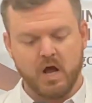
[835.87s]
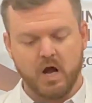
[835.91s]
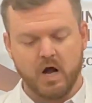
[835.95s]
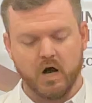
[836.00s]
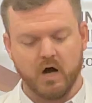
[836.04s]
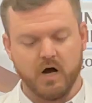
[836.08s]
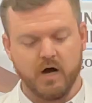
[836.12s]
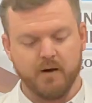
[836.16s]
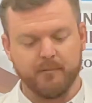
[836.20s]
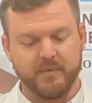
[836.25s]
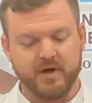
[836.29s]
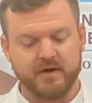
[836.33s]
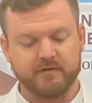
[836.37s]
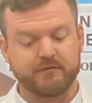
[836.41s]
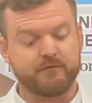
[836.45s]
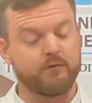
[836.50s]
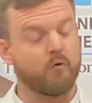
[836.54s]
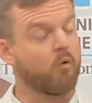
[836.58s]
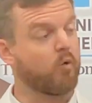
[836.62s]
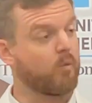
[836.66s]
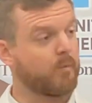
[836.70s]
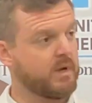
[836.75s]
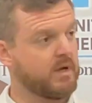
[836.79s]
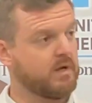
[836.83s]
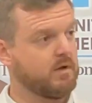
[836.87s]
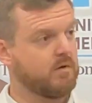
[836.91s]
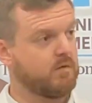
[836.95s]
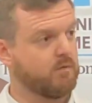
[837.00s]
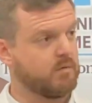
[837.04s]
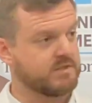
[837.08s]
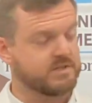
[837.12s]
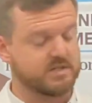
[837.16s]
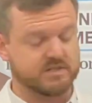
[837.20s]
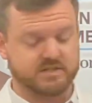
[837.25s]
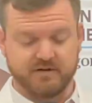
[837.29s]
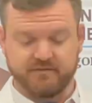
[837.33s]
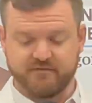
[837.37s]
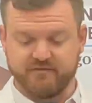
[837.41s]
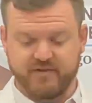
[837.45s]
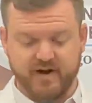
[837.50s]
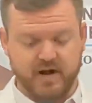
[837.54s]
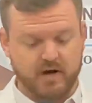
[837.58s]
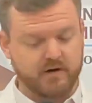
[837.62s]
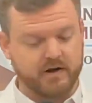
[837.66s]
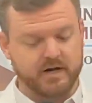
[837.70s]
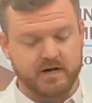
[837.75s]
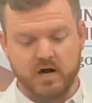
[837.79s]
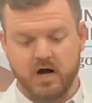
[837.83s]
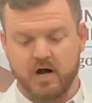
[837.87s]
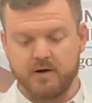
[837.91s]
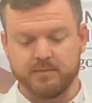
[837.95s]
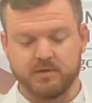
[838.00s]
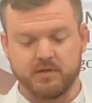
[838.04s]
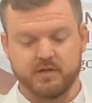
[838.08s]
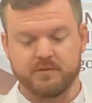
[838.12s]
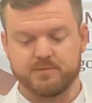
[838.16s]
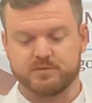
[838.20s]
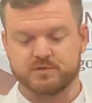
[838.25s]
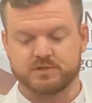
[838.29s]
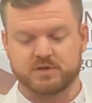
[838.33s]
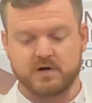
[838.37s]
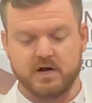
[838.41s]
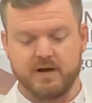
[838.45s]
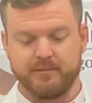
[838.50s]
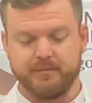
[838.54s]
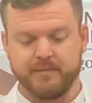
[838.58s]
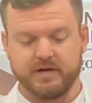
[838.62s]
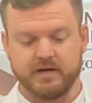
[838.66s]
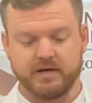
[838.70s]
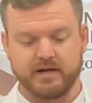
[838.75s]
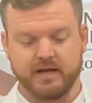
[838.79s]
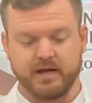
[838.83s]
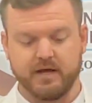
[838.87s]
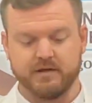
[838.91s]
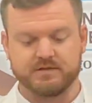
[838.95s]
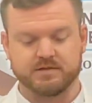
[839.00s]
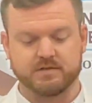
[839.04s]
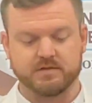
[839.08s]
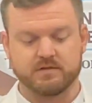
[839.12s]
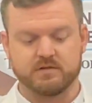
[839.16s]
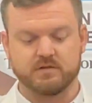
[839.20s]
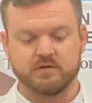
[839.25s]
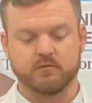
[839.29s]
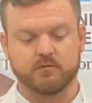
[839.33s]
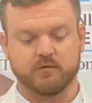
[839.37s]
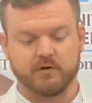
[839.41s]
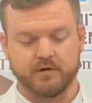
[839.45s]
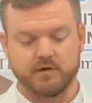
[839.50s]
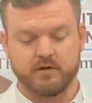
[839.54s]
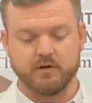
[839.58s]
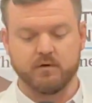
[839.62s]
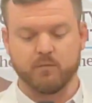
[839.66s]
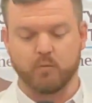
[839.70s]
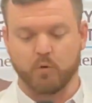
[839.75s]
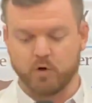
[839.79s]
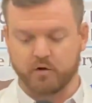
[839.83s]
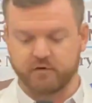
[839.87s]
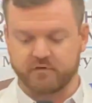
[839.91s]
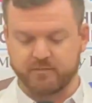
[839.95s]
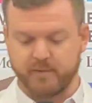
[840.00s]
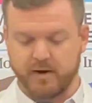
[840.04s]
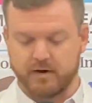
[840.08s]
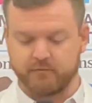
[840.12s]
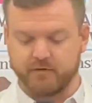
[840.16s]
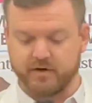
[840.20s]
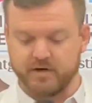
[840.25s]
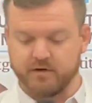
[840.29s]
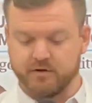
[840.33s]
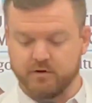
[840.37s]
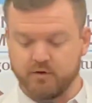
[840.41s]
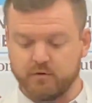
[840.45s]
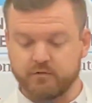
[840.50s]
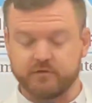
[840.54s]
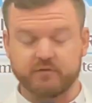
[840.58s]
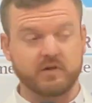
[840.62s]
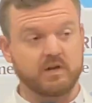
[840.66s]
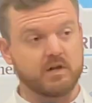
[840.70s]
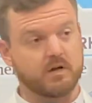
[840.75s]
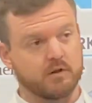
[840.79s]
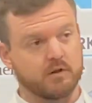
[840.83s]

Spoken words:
Metformin, which is a very commonly prescribed medication, works by reducing